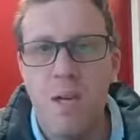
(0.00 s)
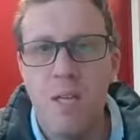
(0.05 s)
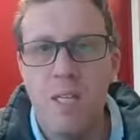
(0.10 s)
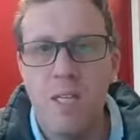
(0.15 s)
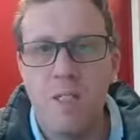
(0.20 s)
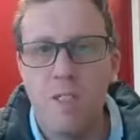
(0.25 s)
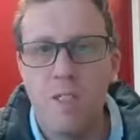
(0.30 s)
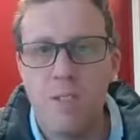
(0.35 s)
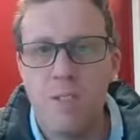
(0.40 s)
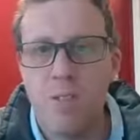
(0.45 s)

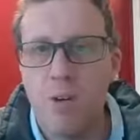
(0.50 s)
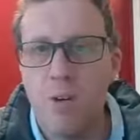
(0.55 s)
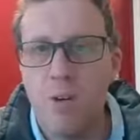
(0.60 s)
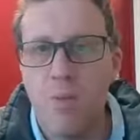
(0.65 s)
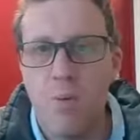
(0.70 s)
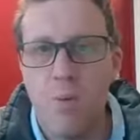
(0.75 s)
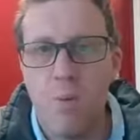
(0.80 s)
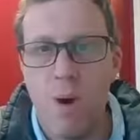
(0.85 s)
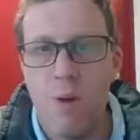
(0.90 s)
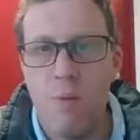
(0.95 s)
It just
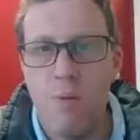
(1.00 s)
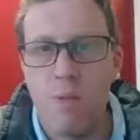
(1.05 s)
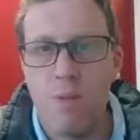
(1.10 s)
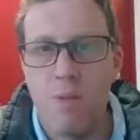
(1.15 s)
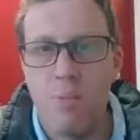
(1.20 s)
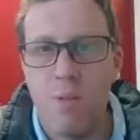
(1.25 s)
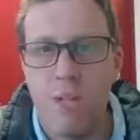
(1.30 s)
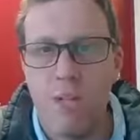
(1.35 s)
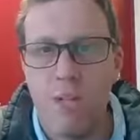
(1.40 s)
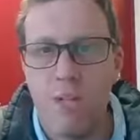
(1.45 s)

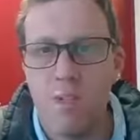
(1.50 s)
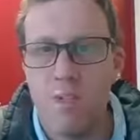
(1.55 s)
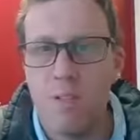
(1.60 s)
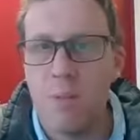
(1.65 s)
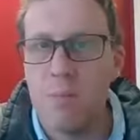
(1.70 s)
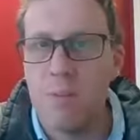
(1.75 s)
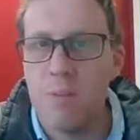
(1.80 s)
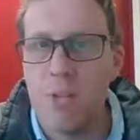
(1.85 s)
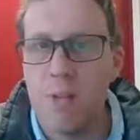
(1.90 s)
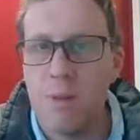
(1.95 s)
overwhelms me
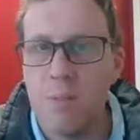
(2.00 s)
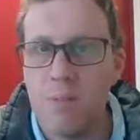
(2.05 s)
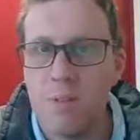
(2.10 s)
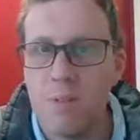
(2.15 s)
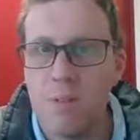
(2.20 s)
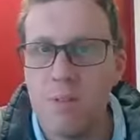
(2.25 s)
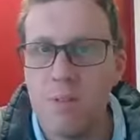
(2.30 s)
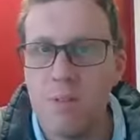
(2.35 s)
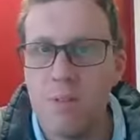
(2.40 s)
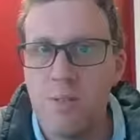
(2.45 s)

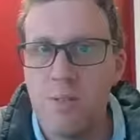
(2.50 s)
sometimes.